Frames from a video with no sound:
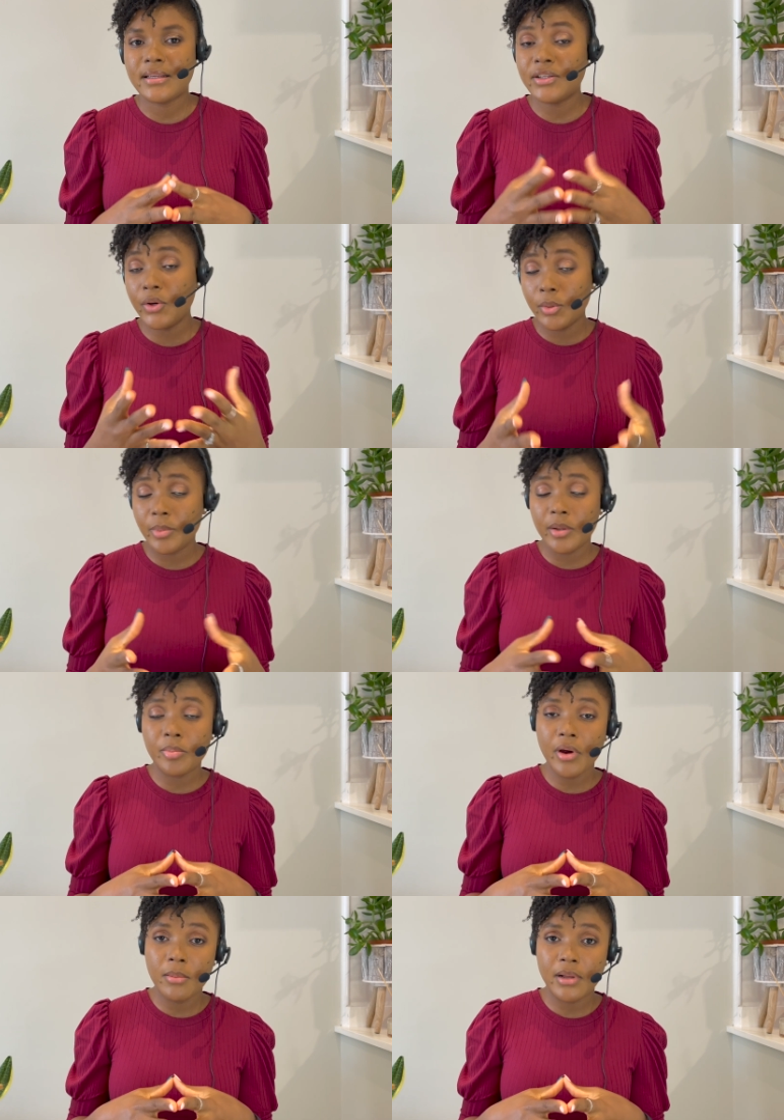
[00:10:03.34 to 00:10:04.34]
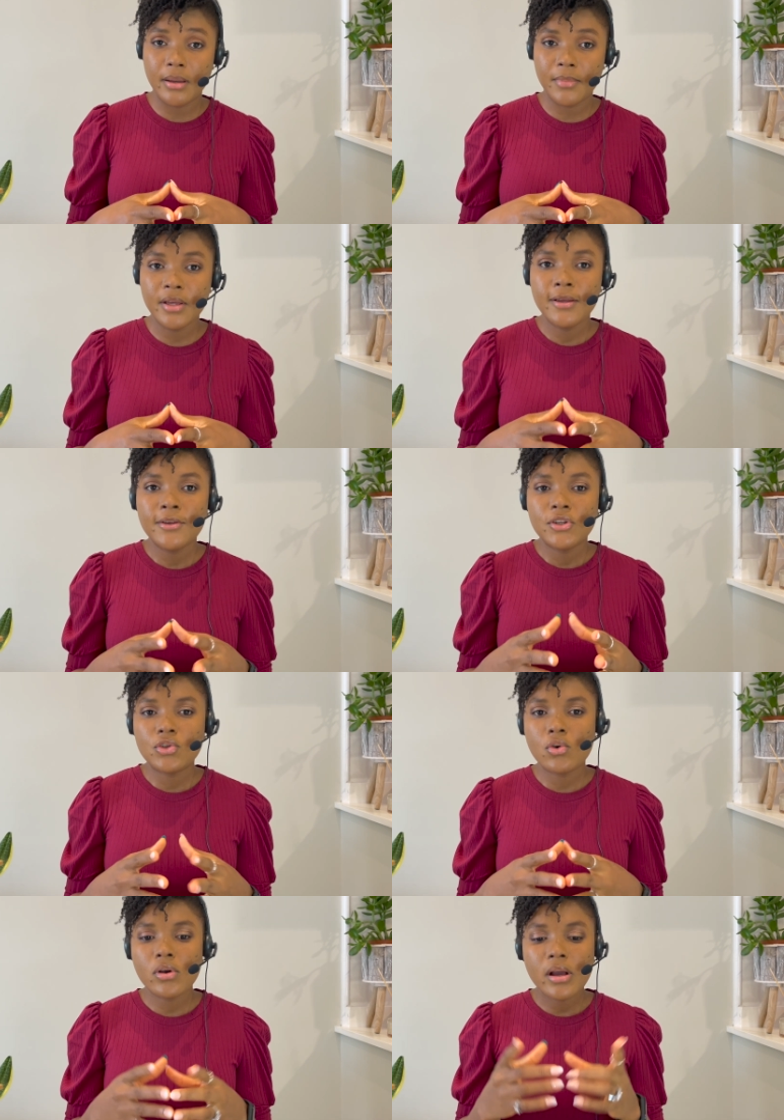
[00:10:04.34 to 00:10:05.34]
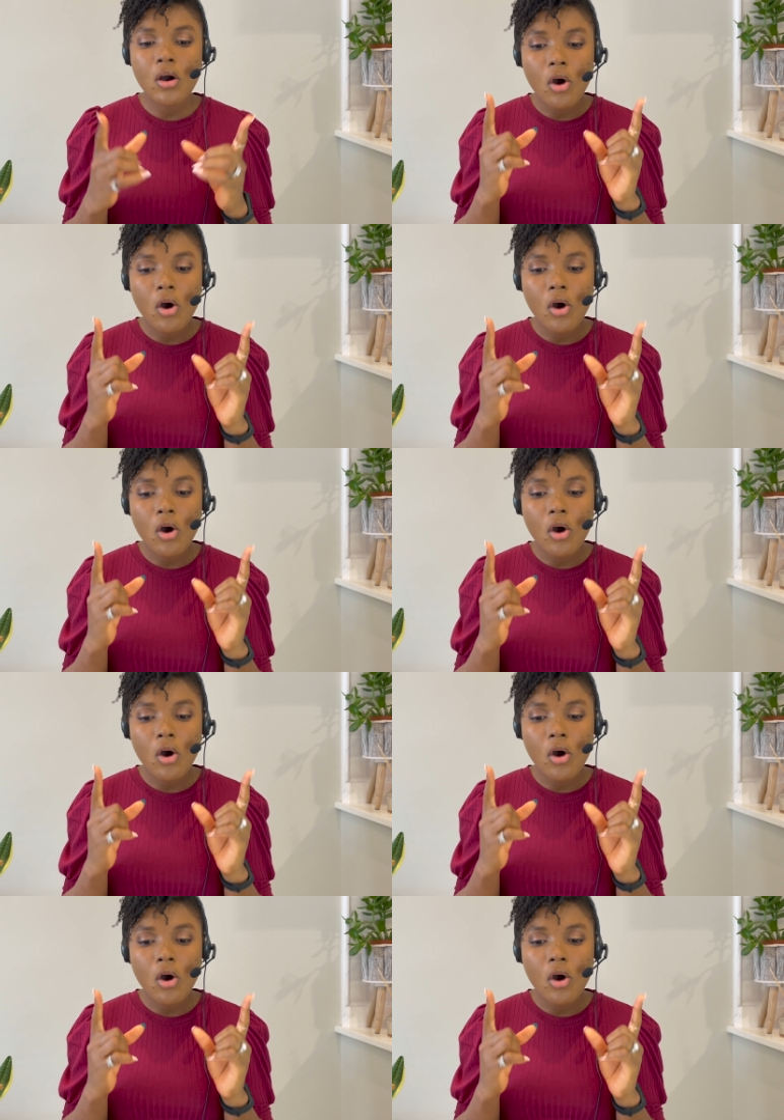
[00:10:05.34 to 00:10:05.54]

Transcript: it's going to be a problem. So